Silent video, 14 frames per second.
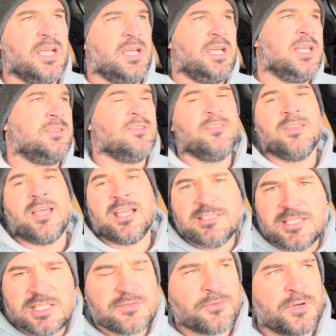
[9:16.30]
in the
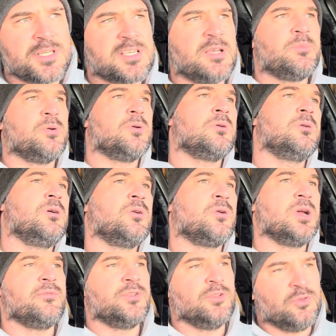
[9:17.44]
90s, for example, or
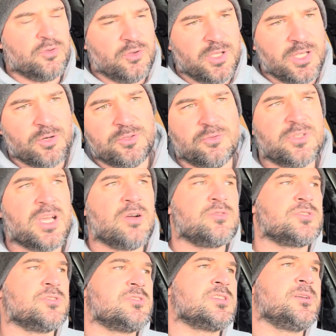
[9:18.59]
even in the early
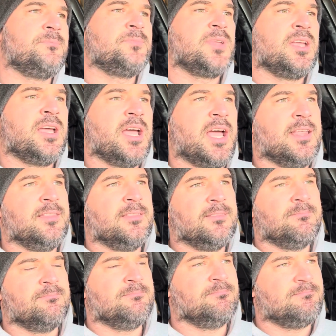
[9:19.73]
2000s.
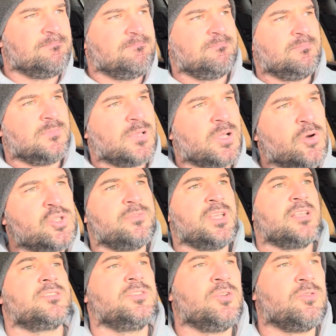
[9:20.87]
And because of
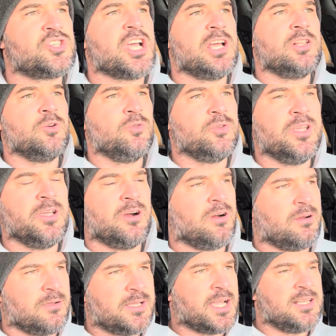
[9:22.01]
that, childhood, they
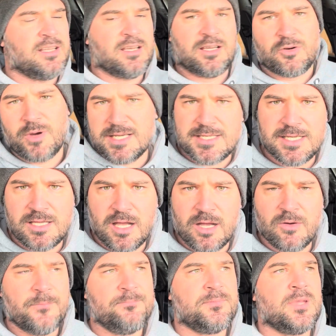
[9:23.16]
are kind of crazy now.
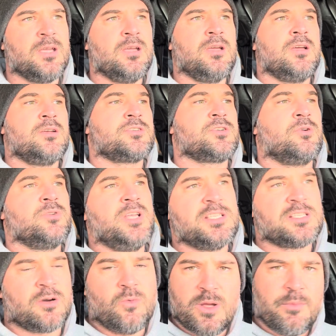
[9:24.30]
So these
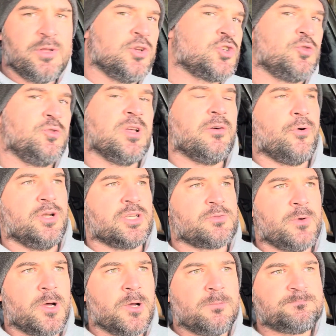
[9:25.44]
are women you should avoid as
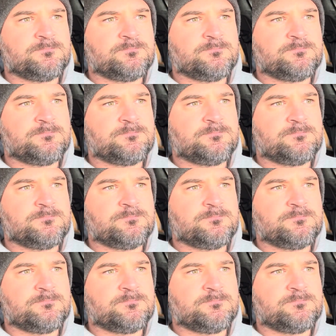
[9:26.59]
well.